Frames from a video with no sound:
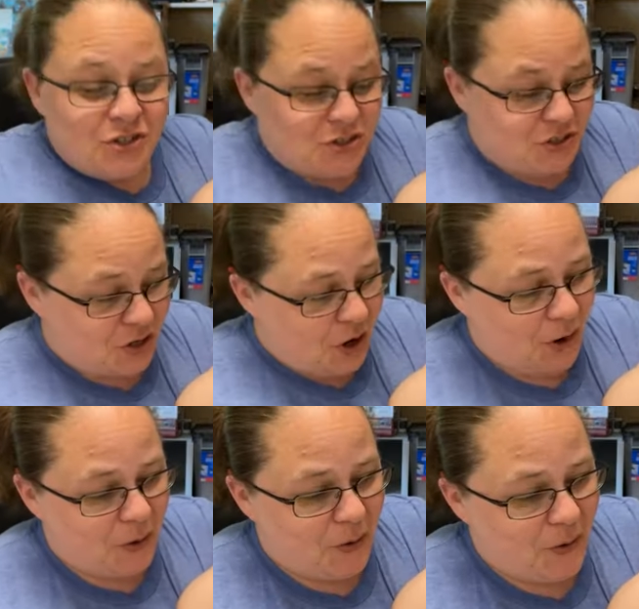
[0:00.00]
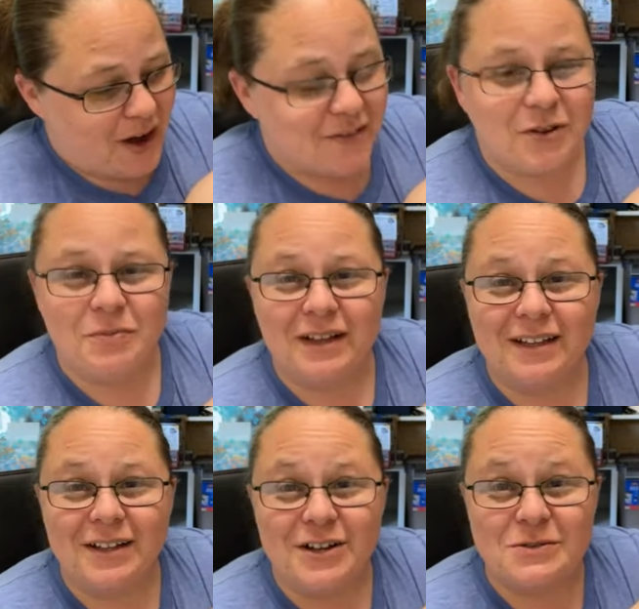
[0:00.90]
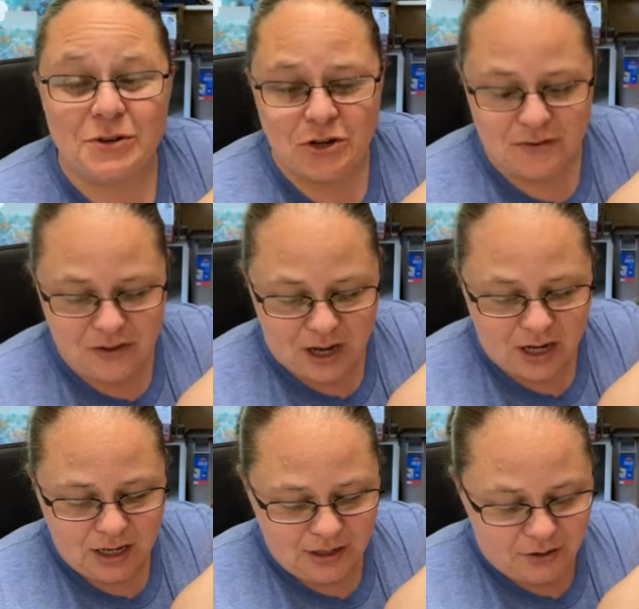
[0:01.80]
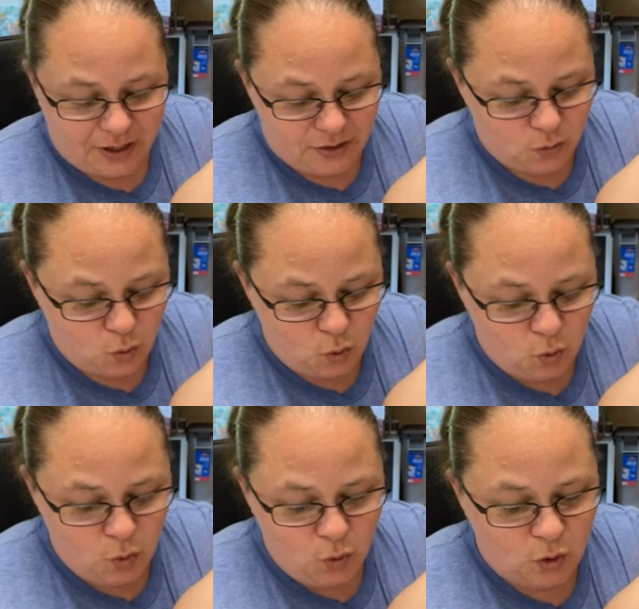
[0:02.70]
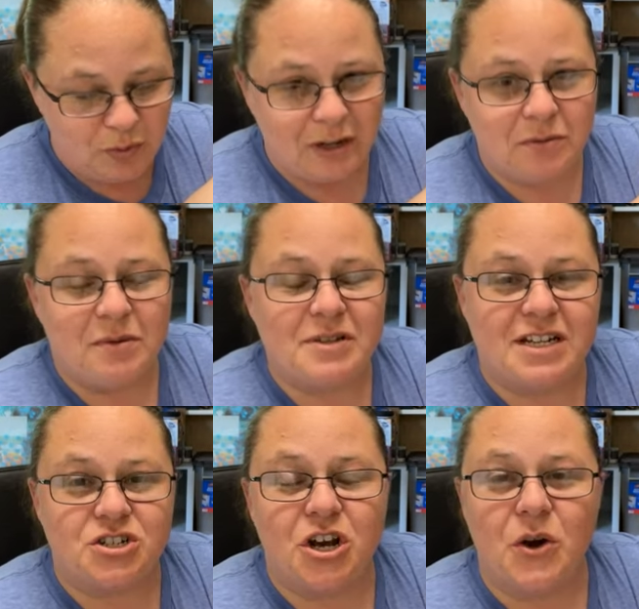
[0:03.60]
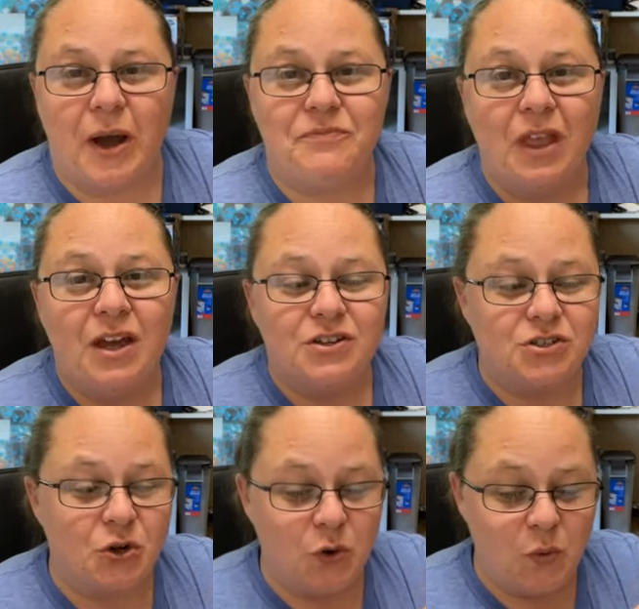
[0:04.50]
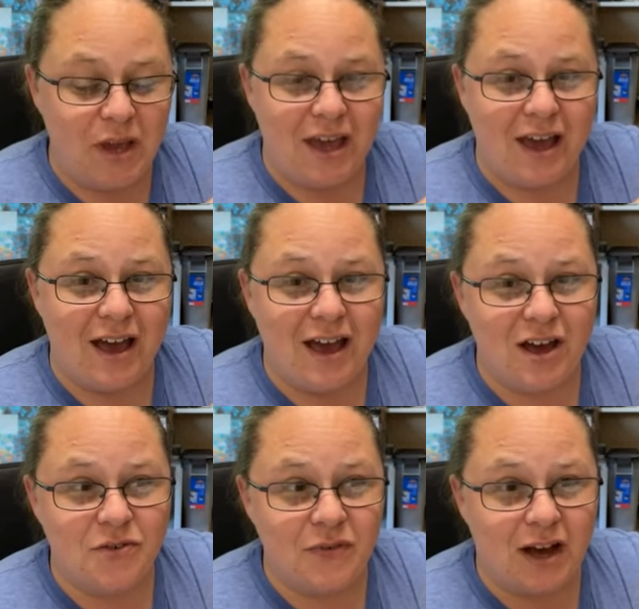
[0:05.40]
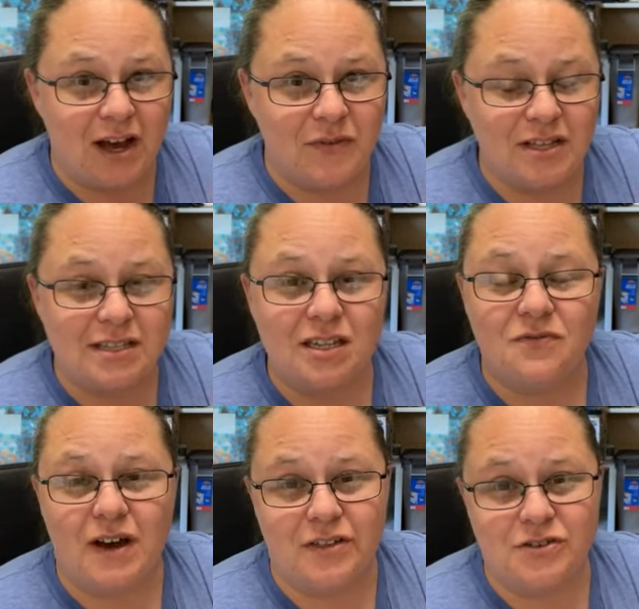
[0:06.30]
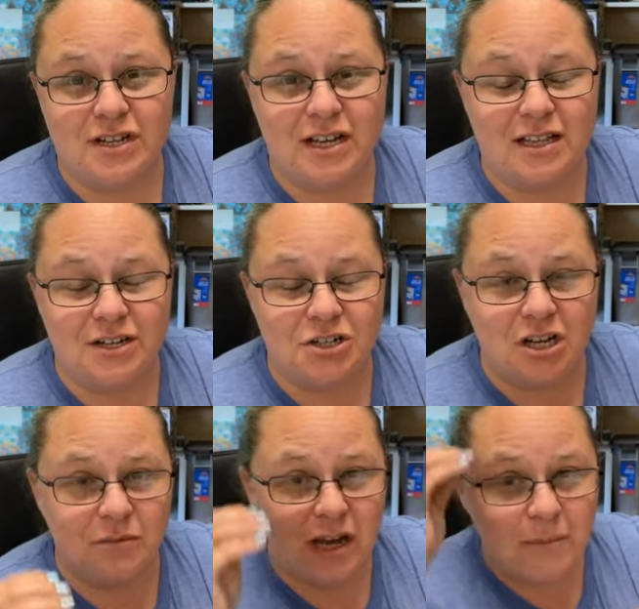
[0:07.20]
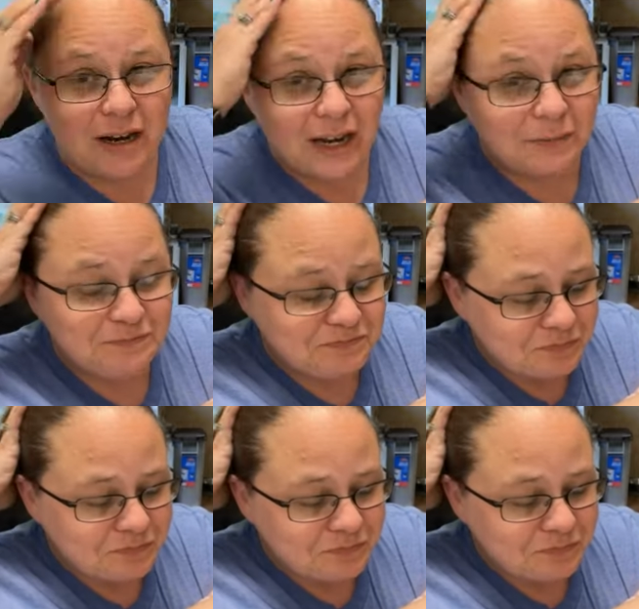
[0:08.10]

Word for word: so I've completely lost my train of thought. Okay, no, don't play with mommy's dish. Okay, so we have obviously the Father's Day collection coming on Monday.